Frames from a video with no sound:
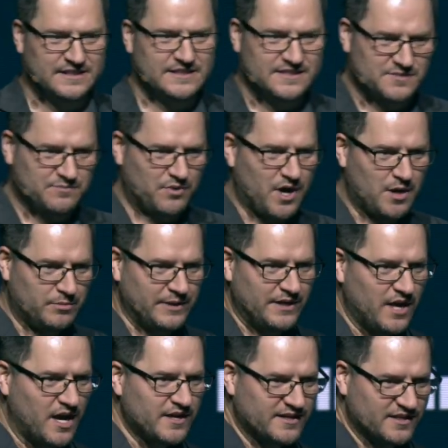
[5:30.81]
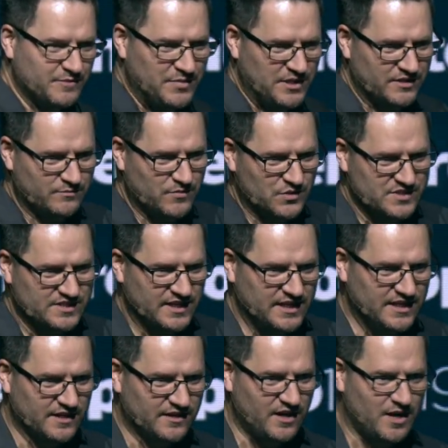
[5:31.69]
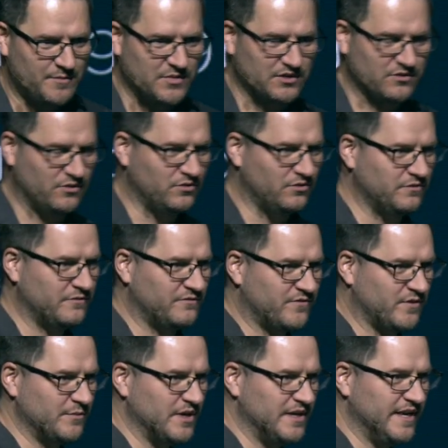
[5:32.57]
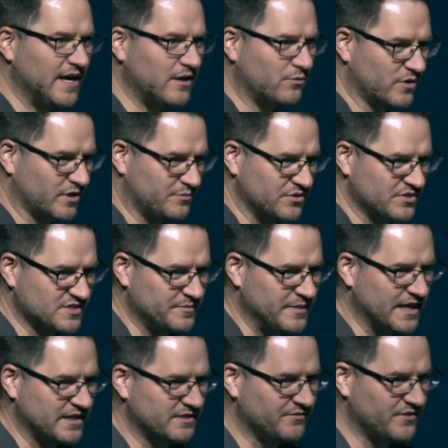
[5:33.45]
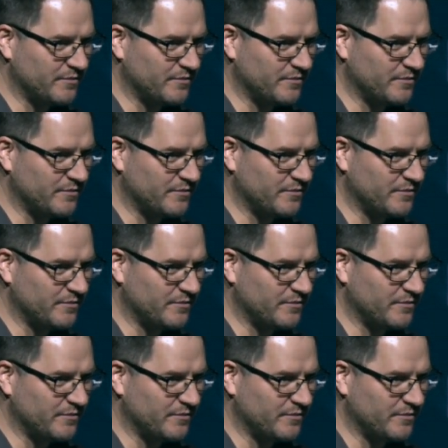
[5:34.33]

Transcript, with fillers: it's probably not going to be the most economical from a network perspective.